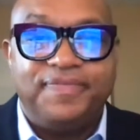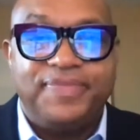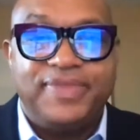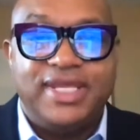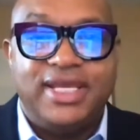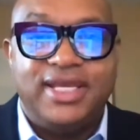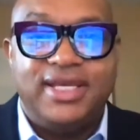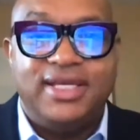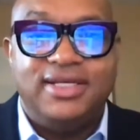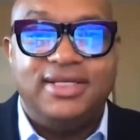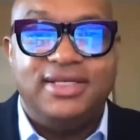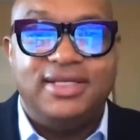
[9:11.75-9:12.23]

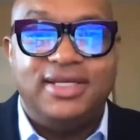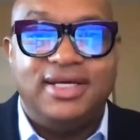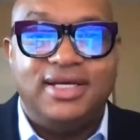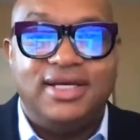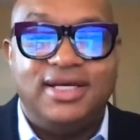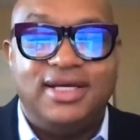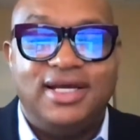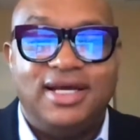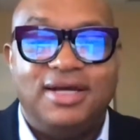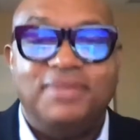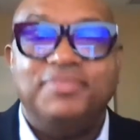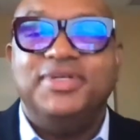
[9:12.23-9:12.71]
And
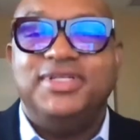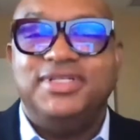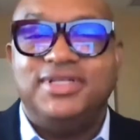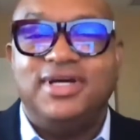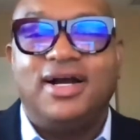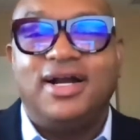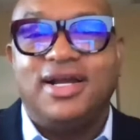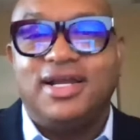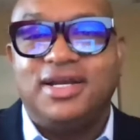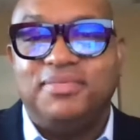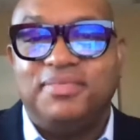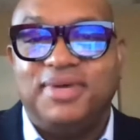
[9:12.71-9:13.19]
I'll be
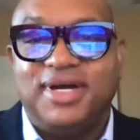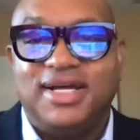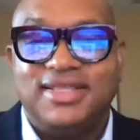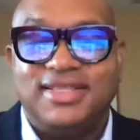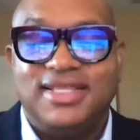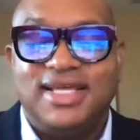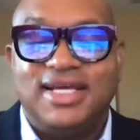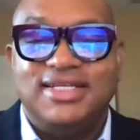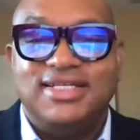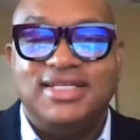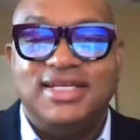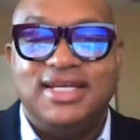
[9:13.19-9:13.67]
talking about
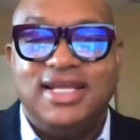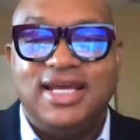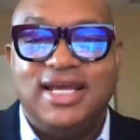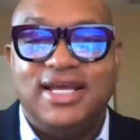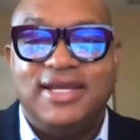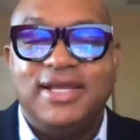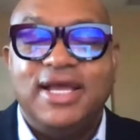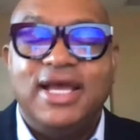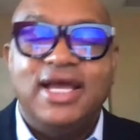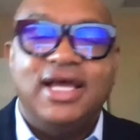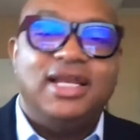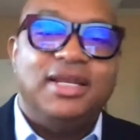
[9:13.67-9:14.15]
that
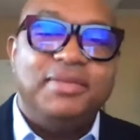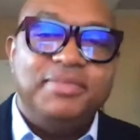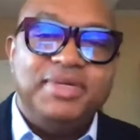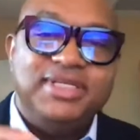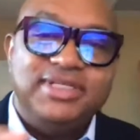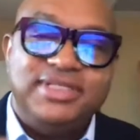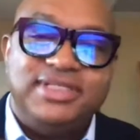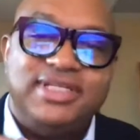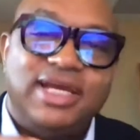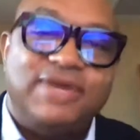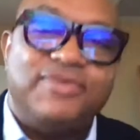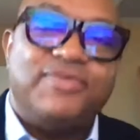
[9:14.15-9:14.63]
today. Let me
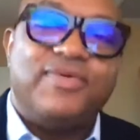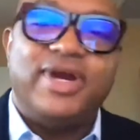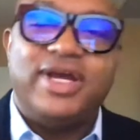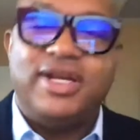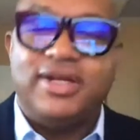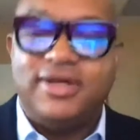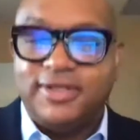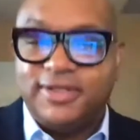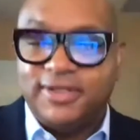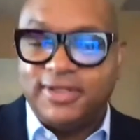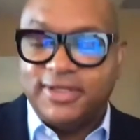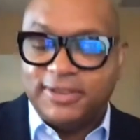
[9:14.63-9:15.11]
state right
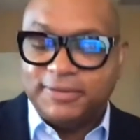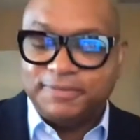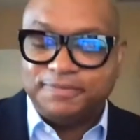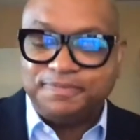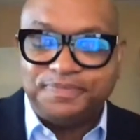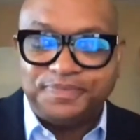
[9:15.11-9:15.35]
on the